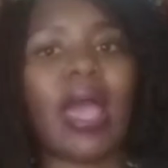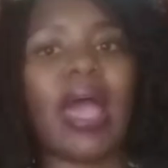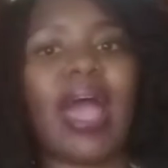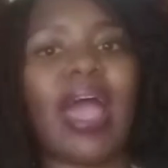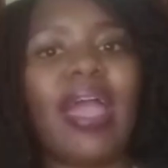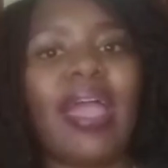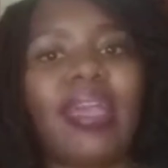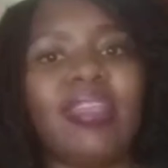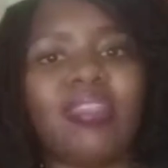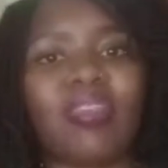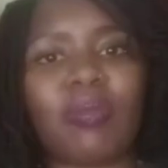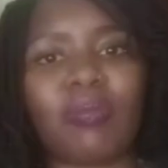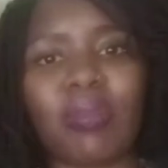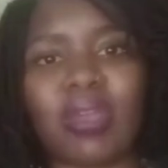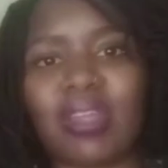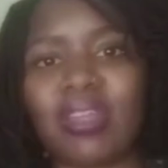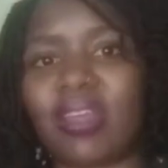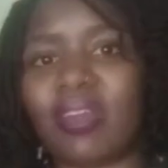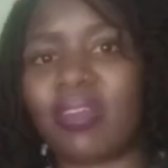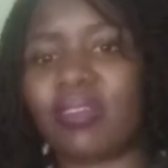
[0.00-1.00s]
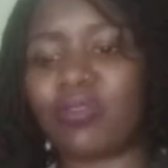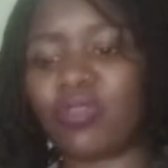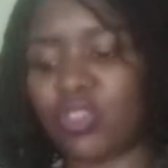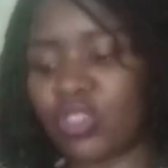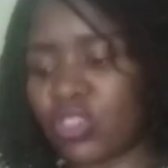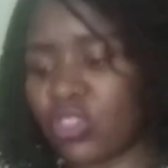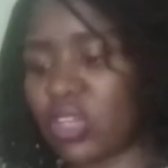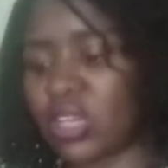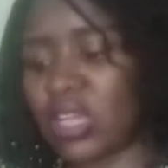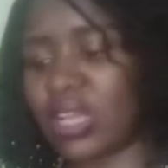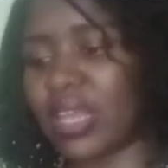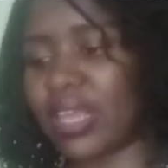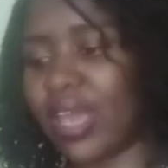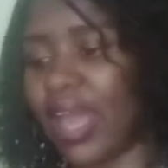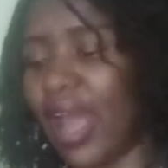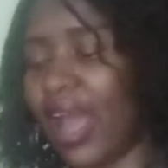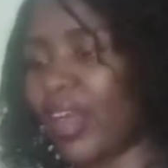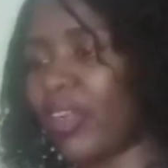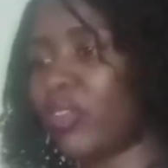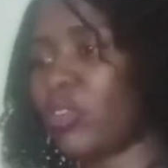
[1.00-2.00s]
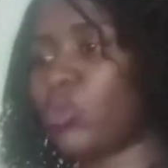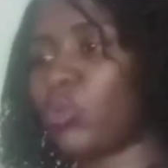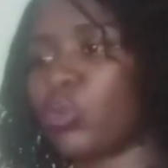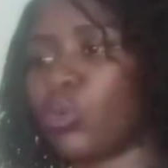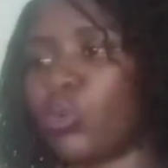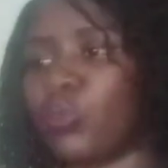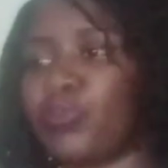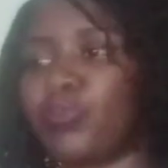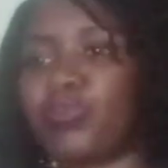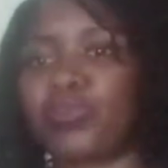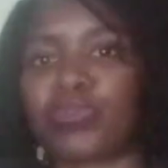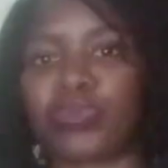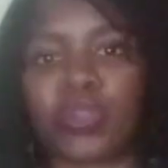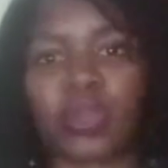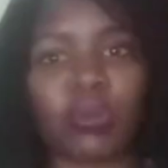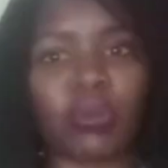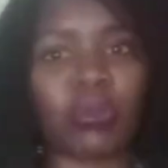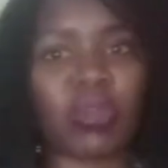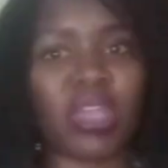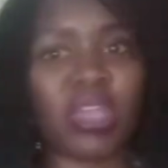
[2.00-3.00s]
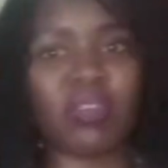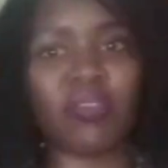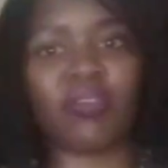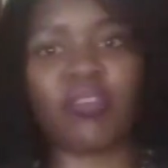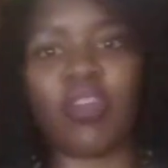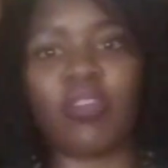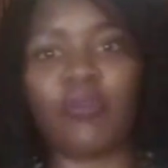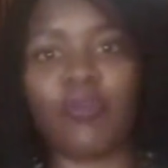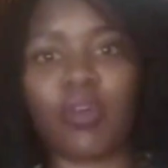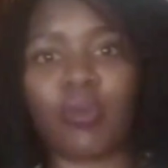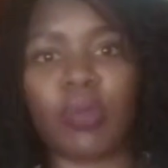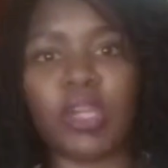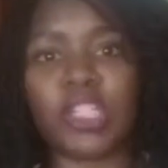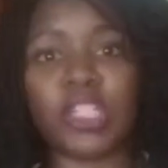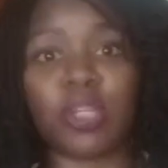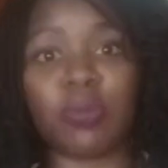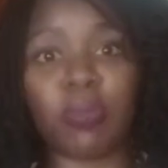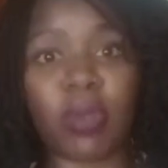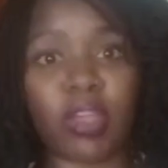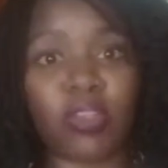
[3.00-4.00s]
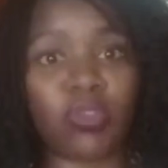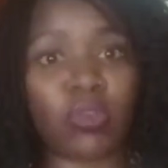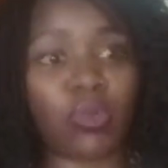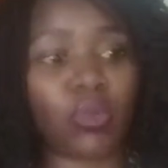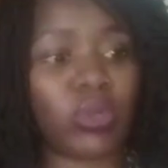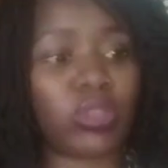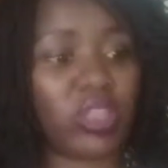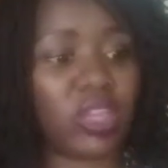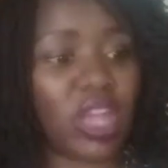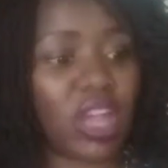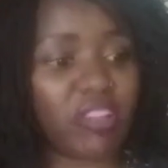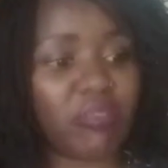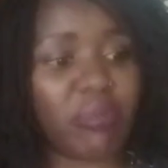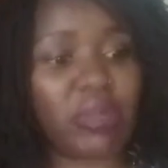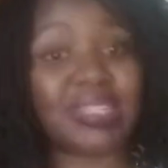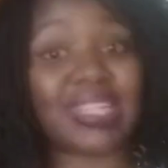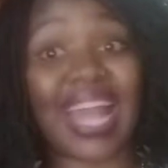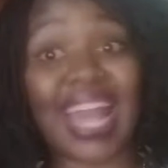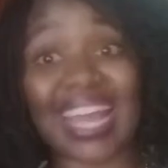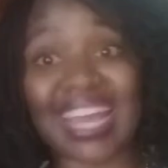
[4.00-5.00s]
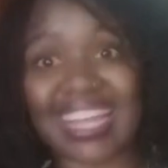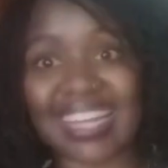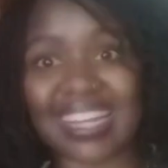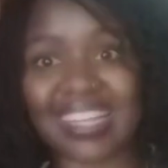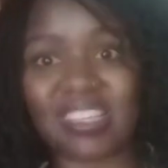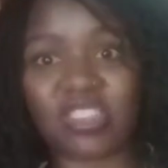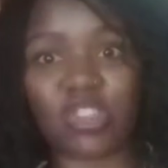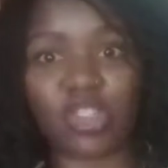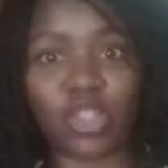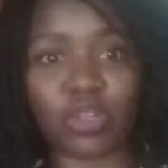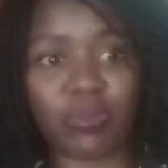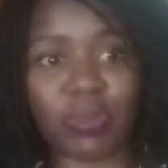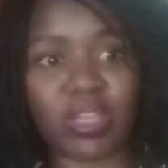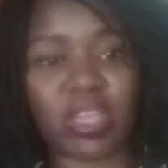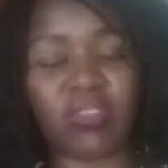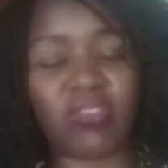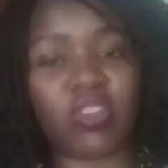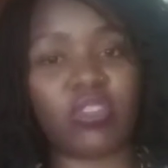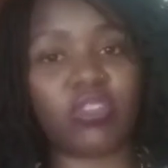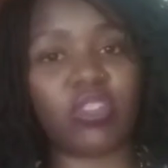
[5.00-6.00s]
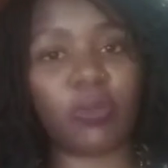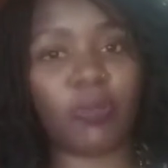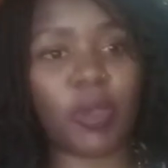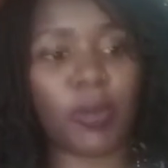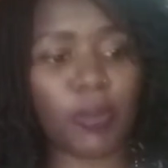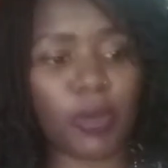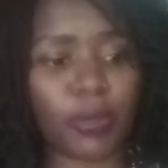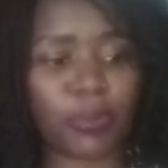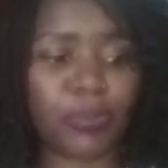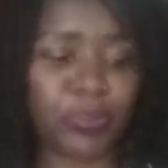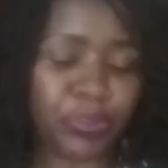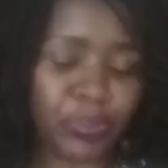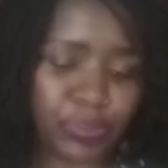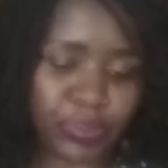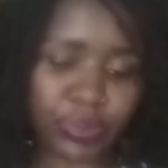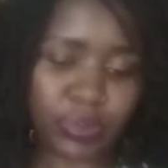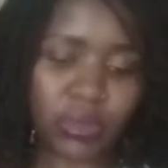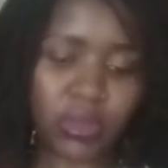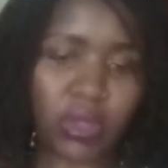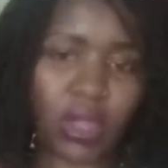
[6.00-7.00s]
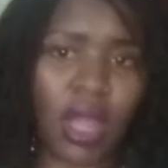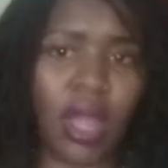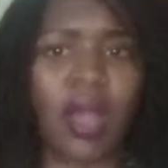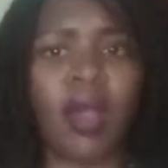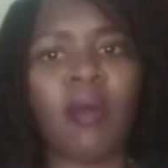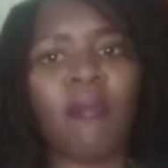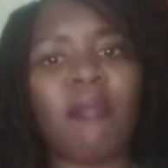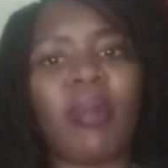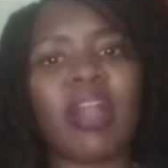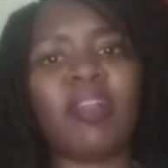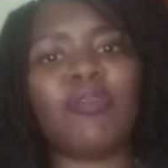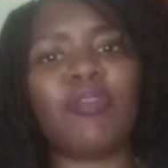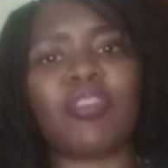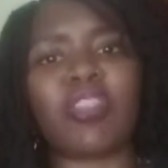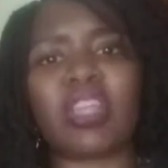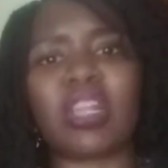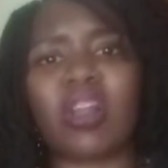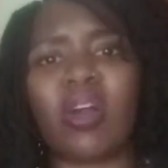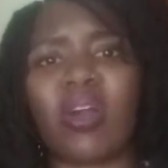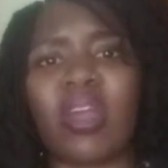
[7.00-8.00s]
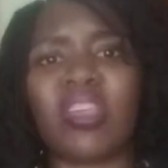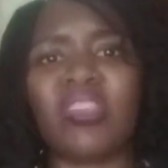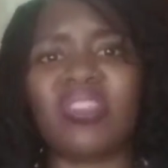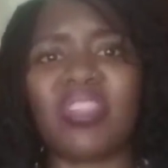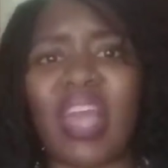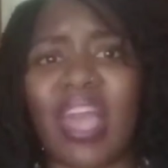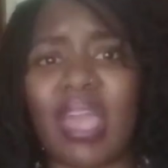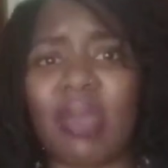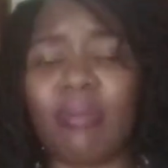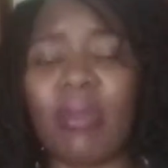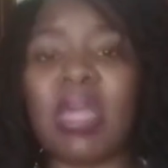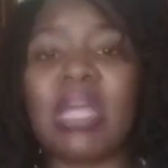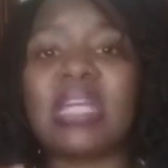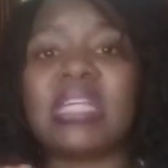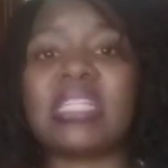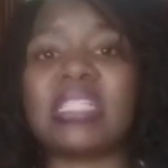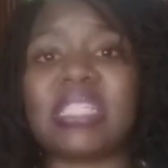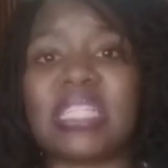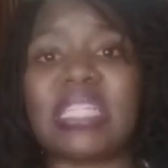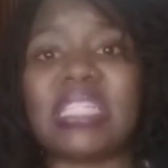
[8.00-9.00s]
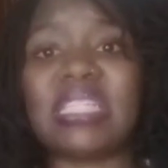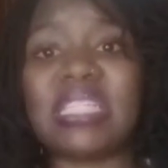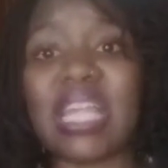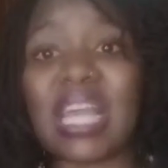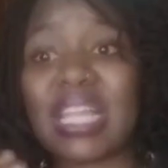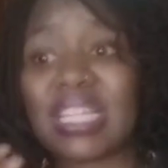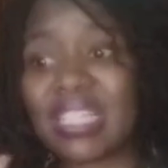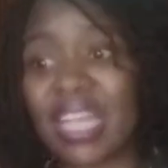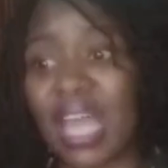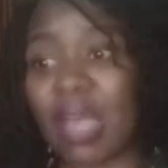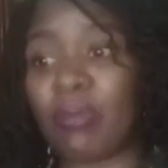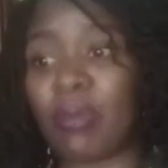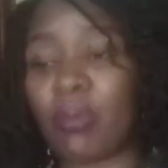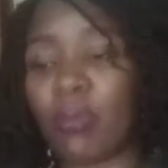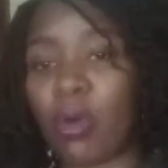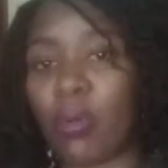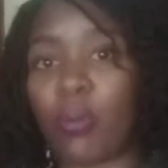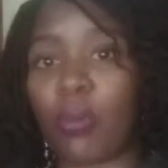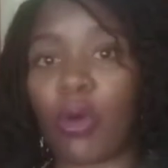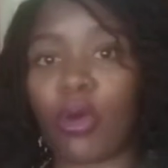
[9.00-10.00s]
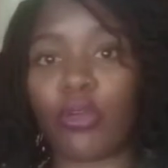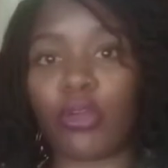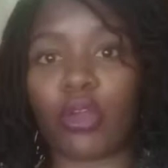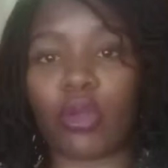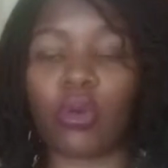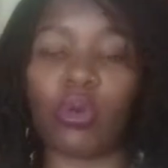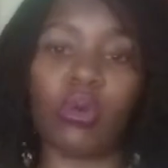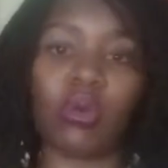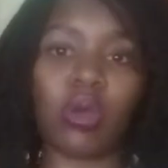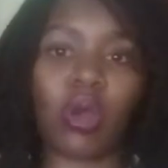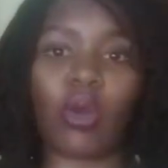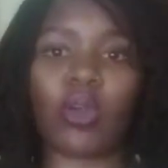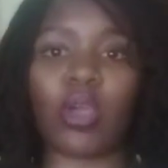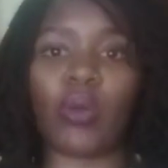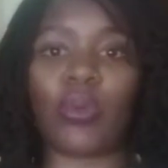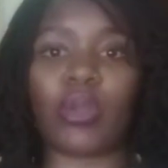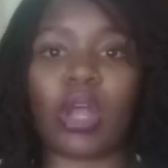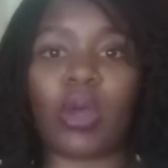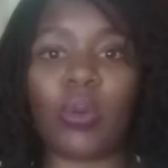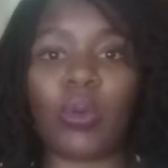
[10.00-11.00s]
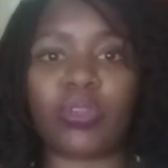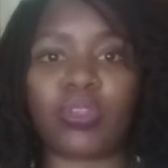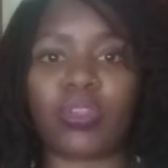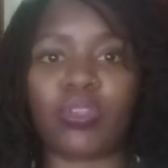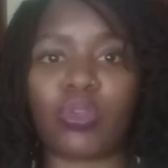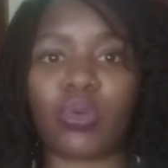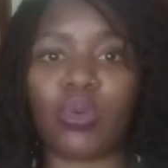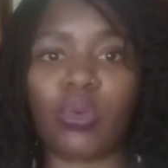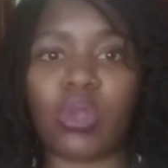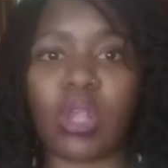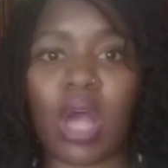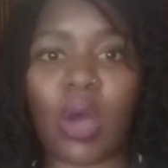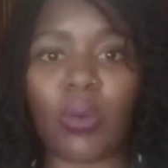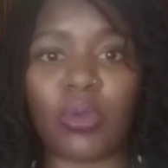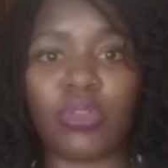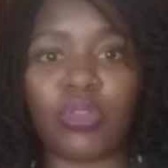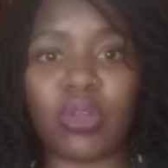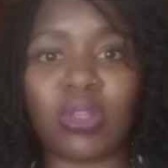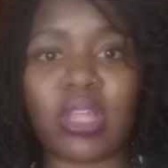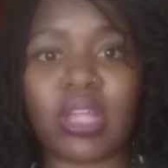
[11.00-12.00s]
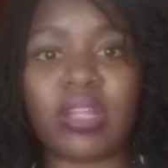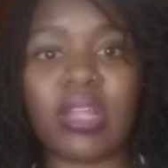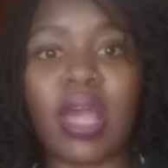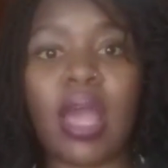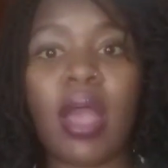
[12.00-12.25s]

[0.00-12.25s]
And the media, unfortunately, has to give information based on what the government agrees should be given to the people. But for the longest time, since time immemorial, okay, when I was in school, I was told that